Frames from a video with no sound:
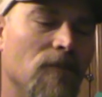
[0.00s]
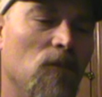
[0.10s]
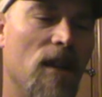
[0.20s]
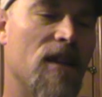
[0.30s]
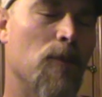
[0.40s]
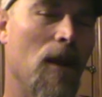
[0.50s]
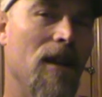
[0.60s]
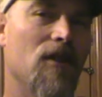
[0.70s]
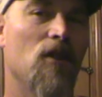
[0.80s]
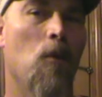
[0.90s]
would
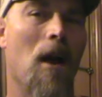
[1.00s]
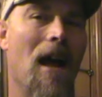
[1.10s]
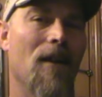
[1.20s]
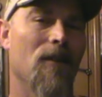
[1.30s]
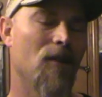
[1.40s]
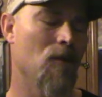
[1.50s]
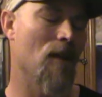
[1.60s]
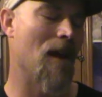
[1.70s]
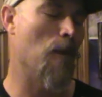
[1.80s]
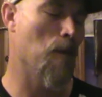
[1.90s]
explain to you how to do
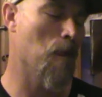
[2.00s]
that.